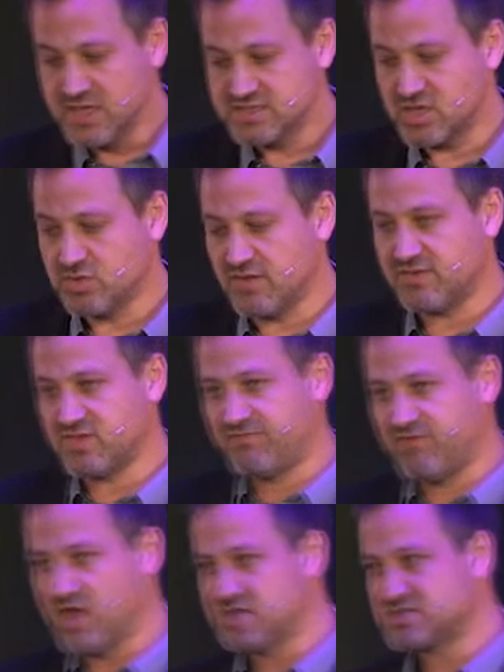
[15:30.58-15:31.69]
So, the, the
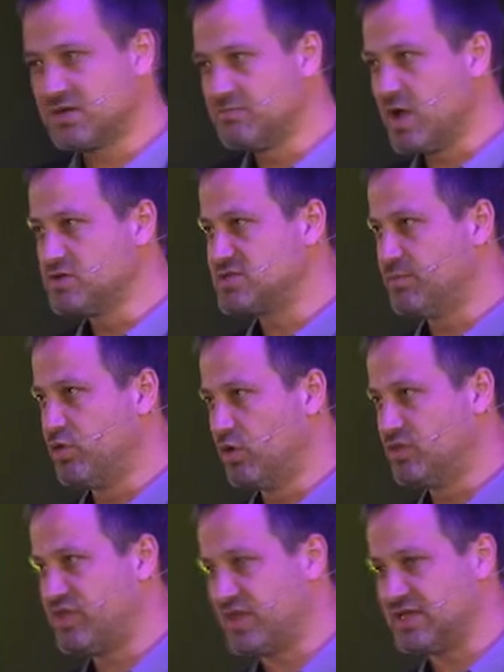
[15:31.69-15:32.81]
first and most
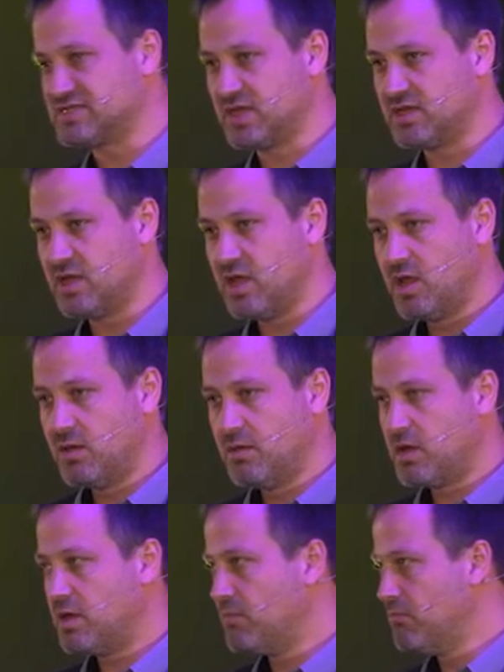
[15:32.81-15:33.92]
important thing is that
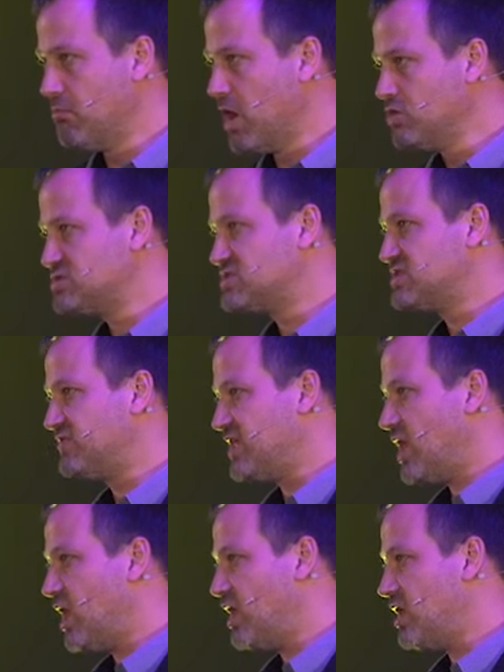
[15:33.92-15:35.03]
most of the
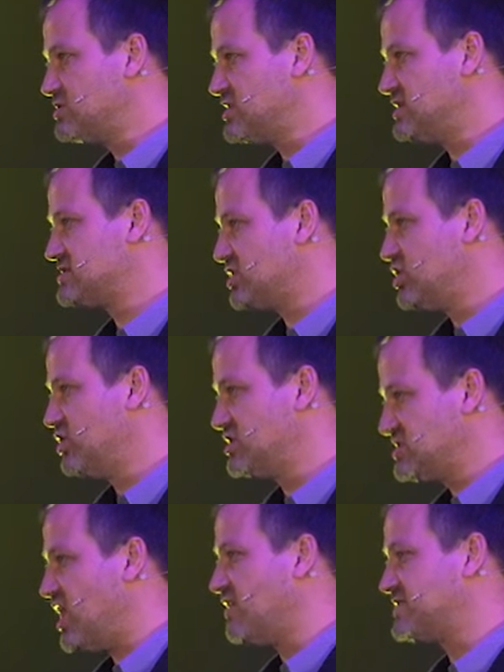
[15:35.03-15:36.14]
IoT
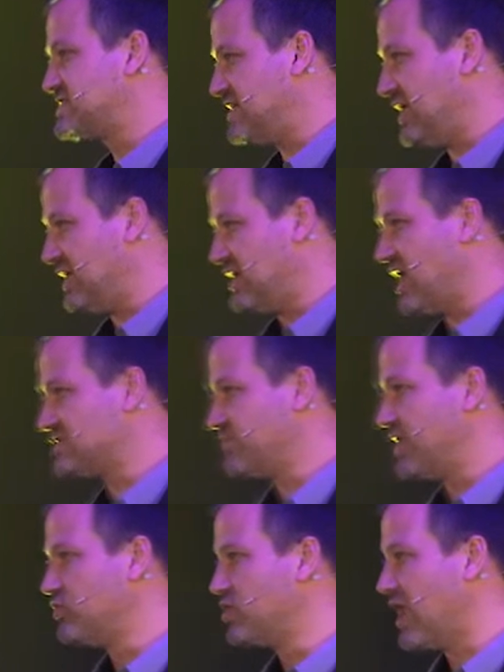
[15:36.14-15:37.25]
security I've seen has
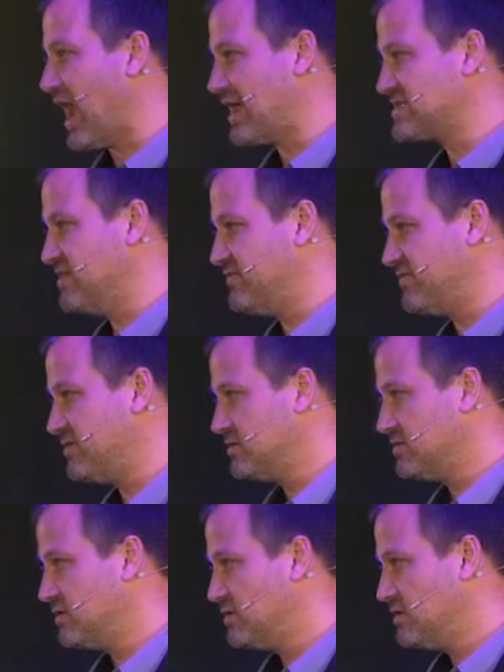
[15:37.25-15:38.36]
been reactive.
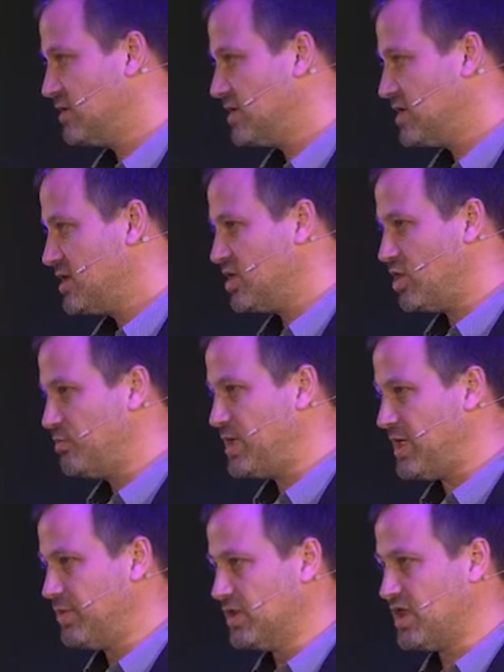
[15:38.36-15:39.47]
You know,
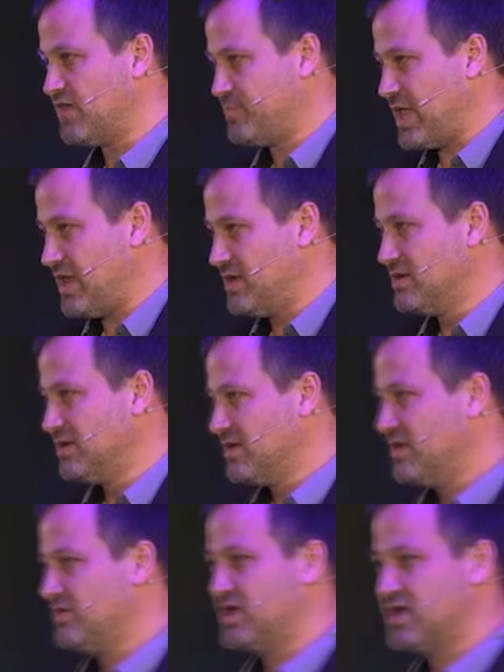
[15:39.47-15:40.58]
people have been
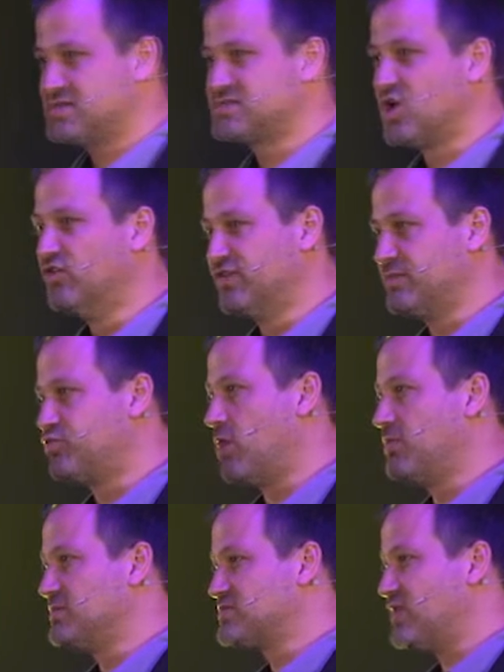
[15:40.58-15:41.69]
uh, solving
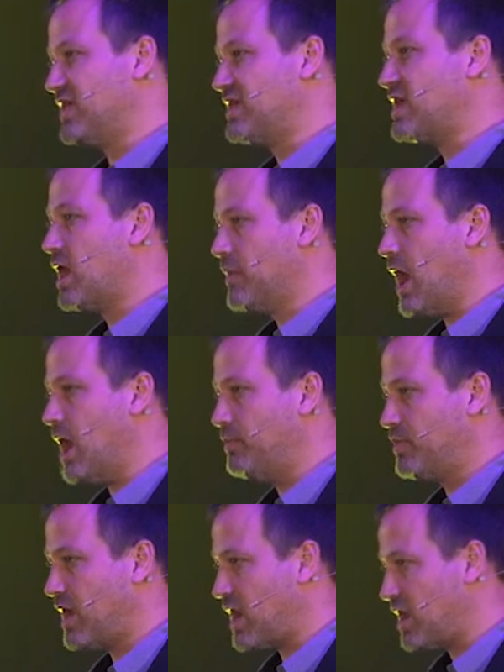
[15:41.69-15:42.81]
problems when they come
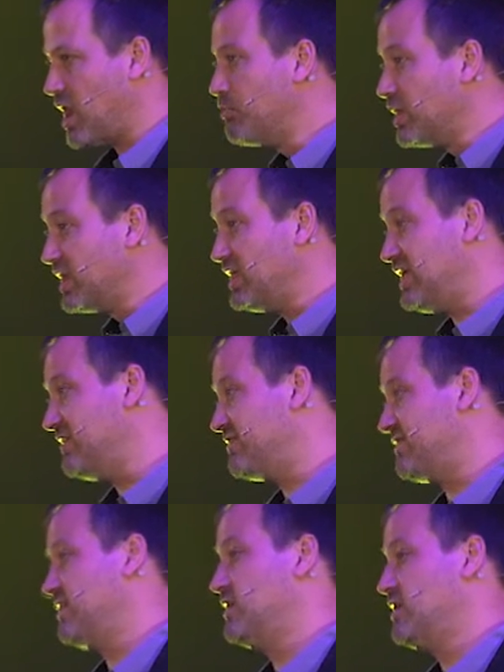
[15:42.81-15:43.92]
up. And I
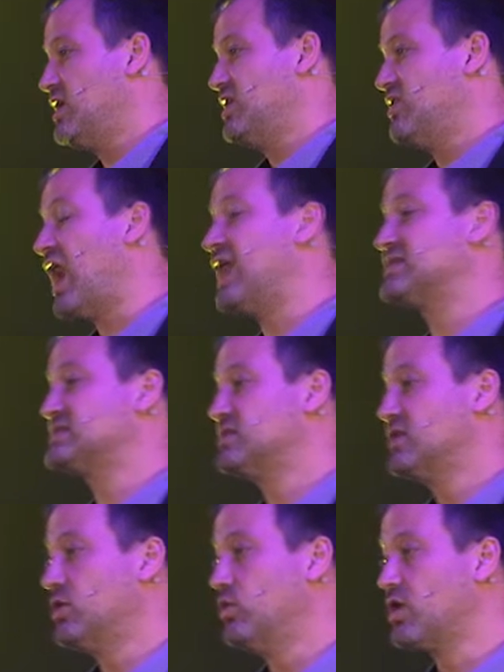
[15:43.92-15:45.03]
believe that
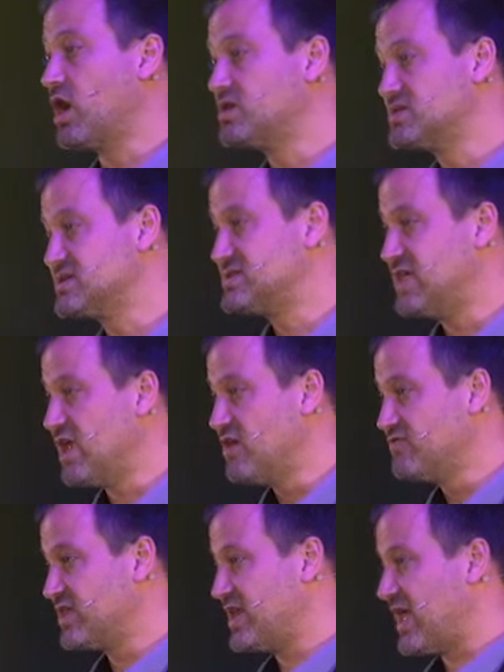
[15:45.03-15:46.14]
we're going to see
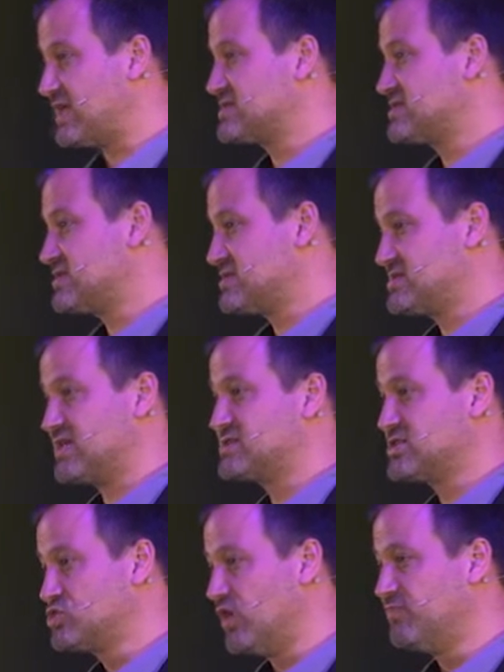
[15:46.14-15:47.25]
over the next six to
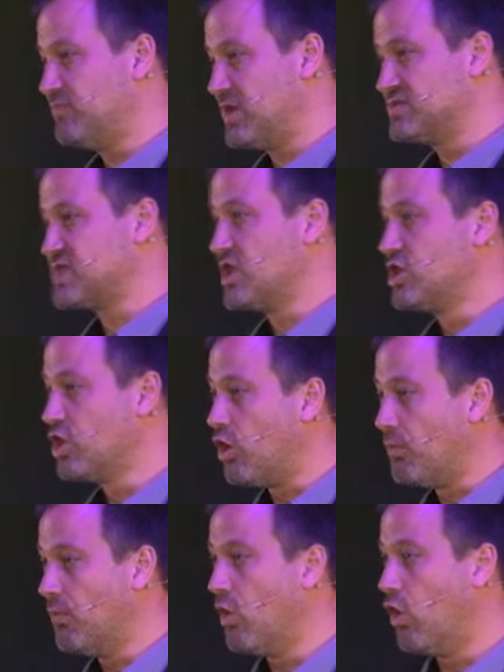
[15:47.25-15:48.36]
12 months a
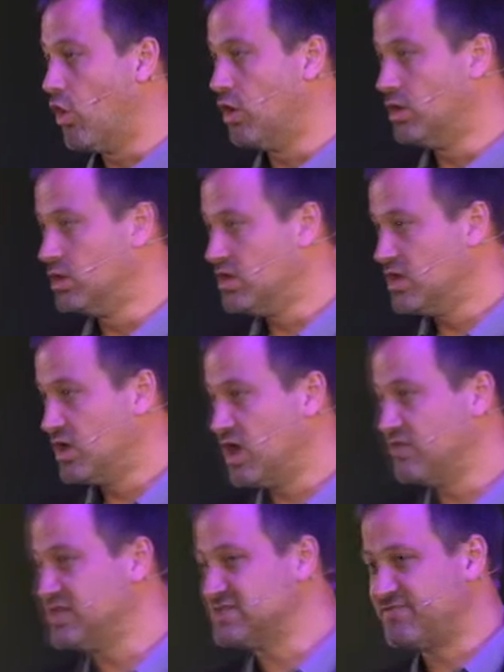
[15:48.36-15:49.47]
lot more
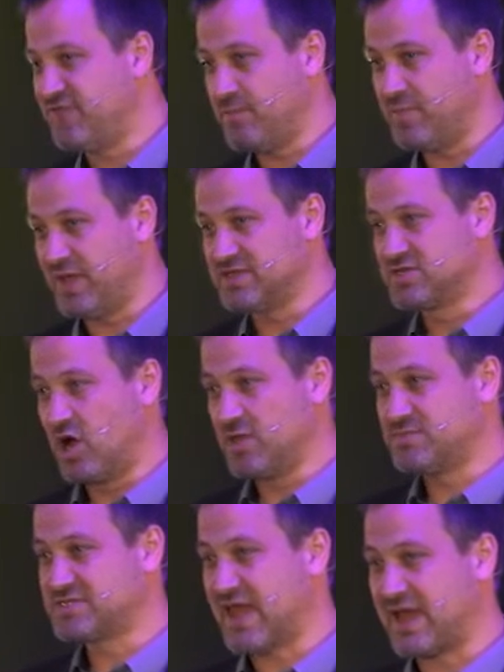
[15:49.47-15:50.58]
of these Fitbit type
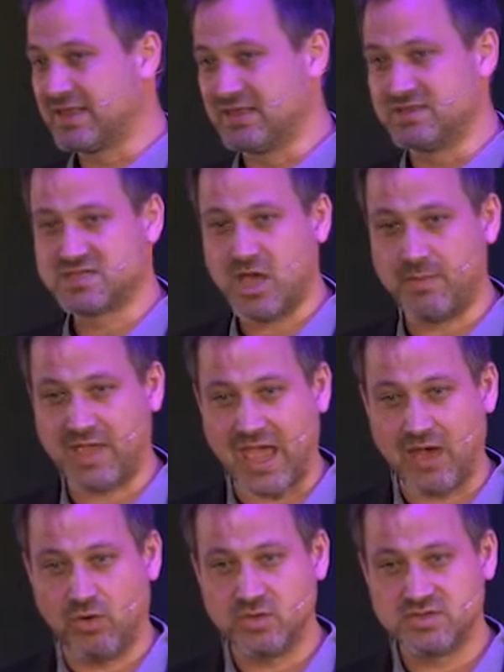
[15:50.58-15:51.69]
scandals coming
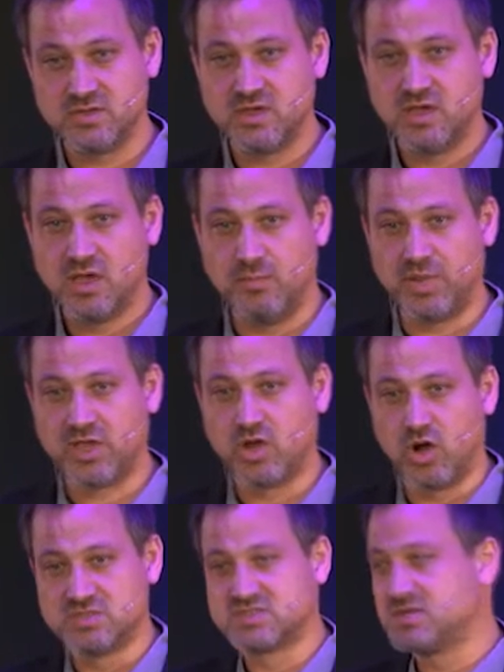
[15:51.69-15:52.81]
out uh,
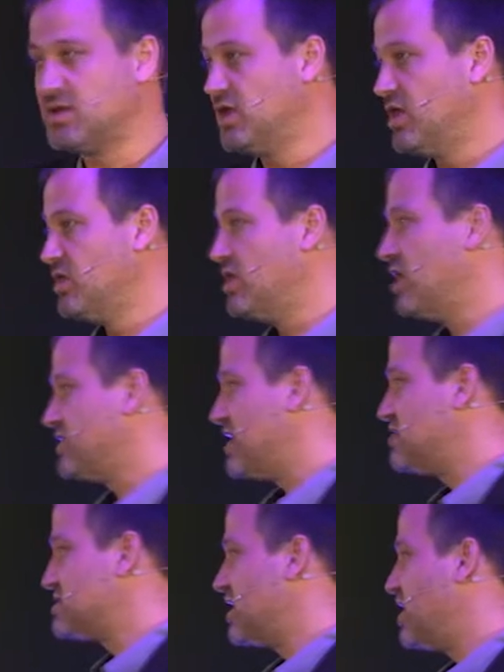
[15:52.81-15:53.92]
because uh,
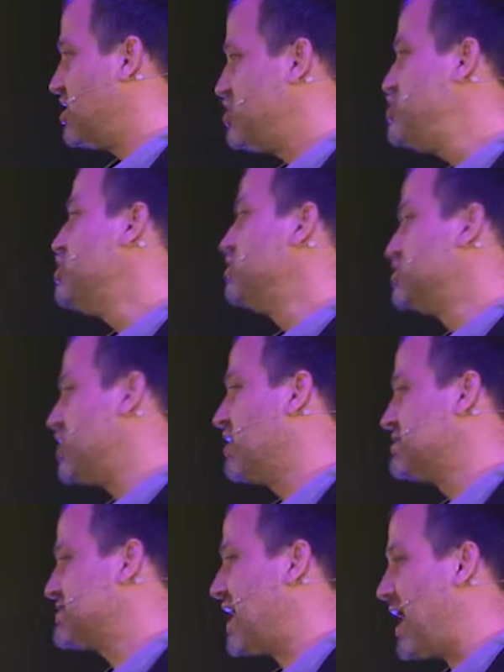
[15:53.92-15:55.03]
there is a huge
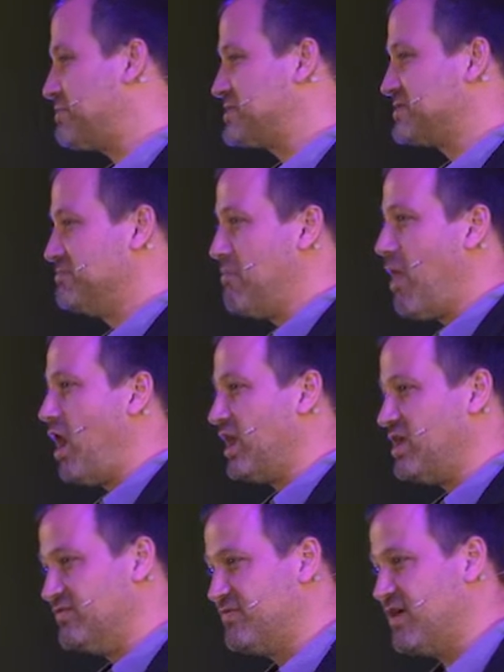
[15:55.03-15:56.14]
untapped mine
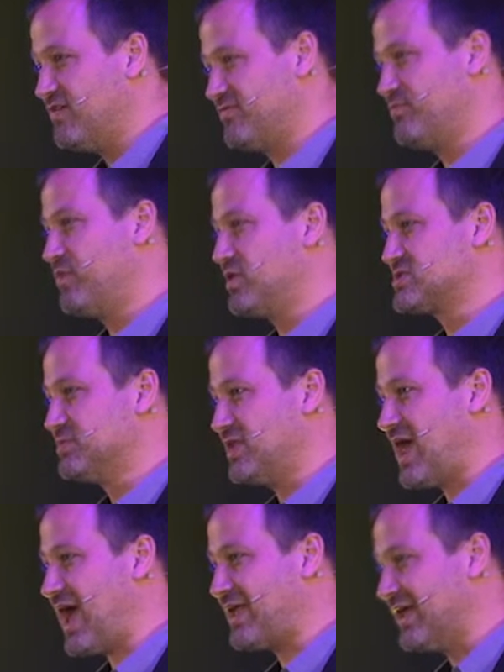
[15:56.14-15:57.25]
of, of, possible
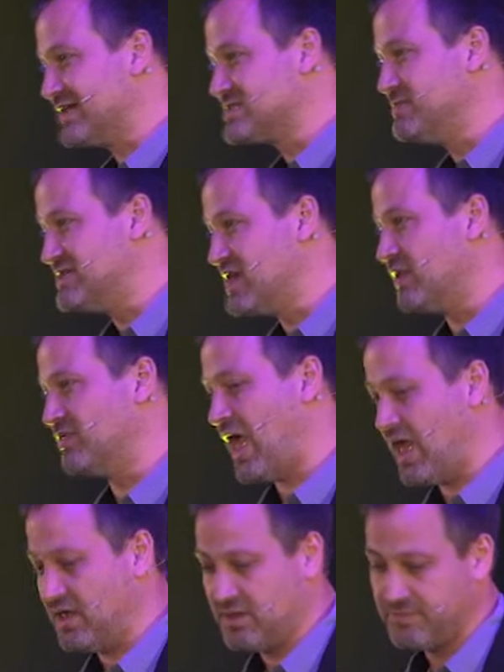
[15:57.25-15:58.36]
hacking to be done there.